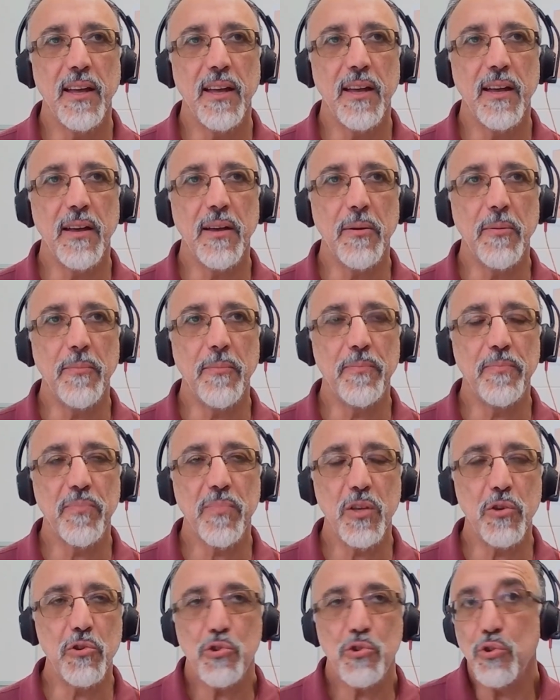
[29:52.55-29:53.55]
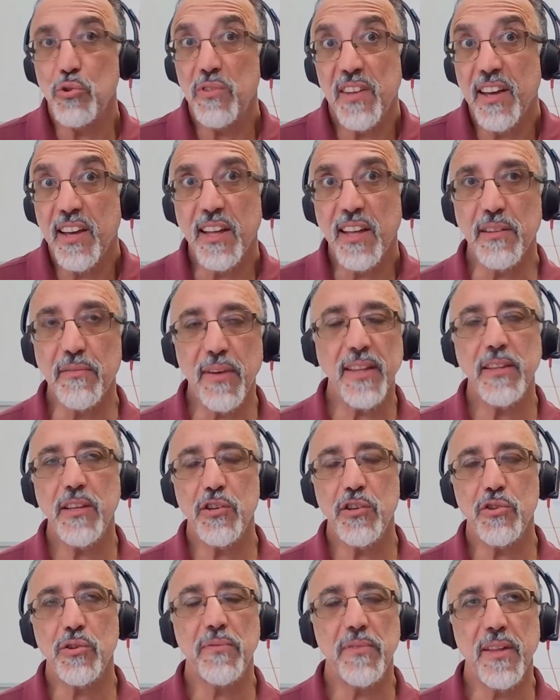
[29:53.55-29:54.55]
you should take
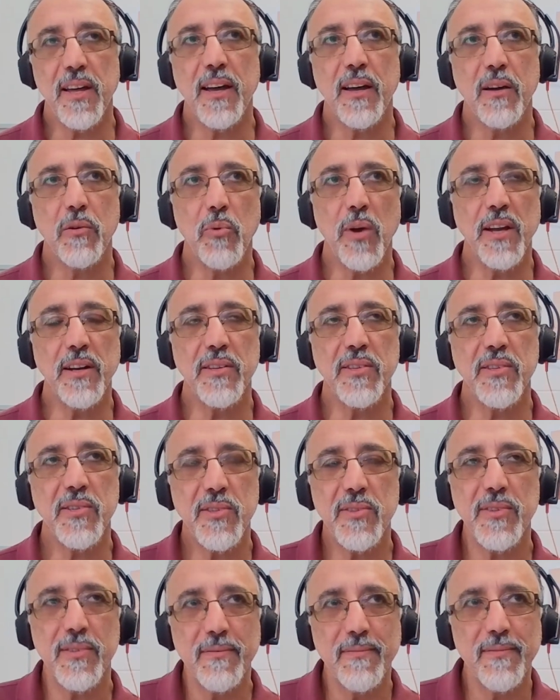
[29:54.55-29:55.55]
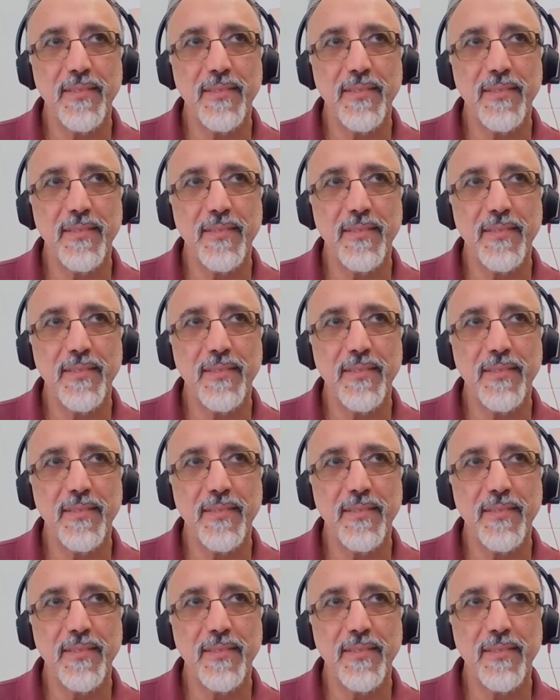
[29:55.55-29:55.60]
advantage of that. Whereas,